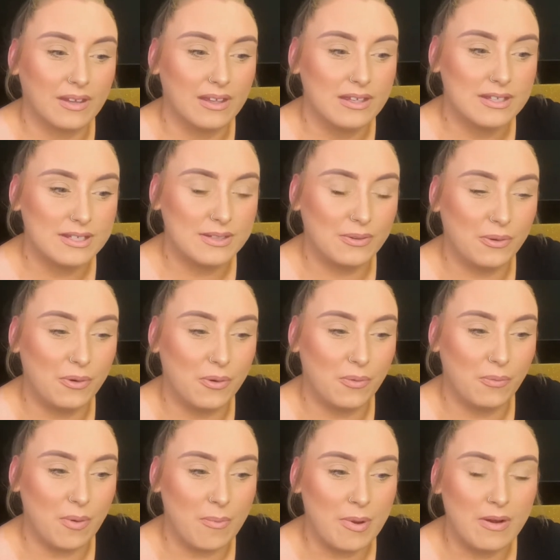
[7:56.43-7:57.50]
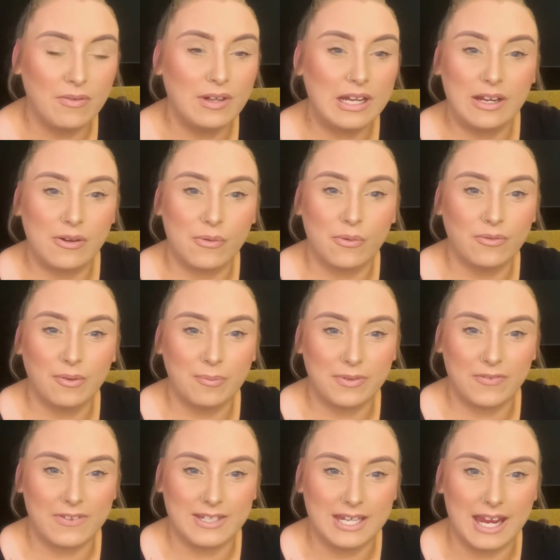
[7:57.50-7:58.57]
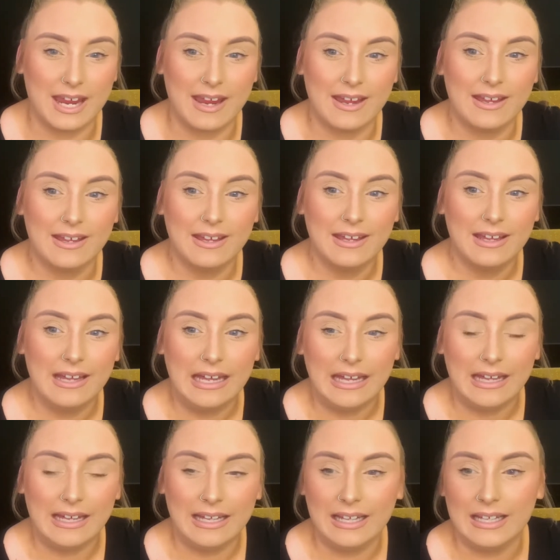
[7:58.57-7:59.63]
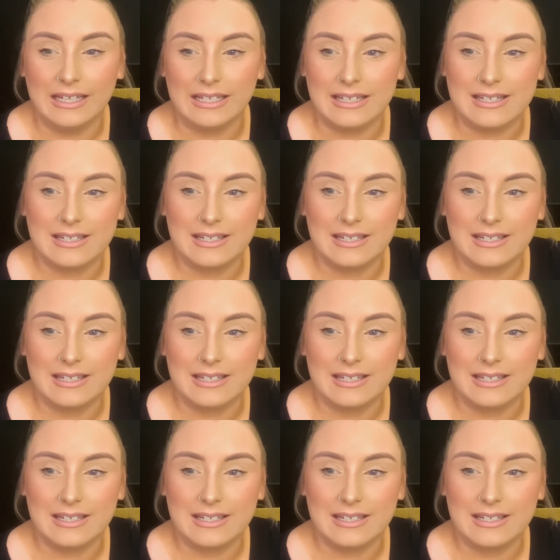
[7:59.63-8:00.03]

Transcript: So we were already going up for the day, and